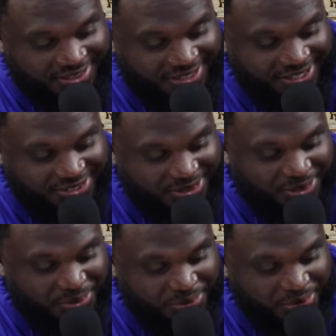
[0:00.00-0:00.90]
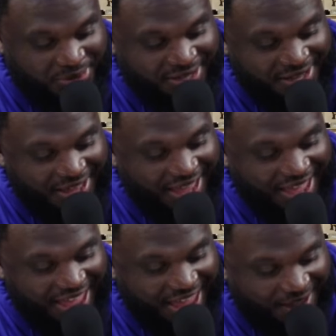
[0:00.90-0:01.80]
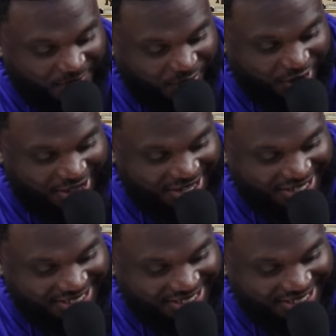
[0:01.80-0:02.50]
this dude every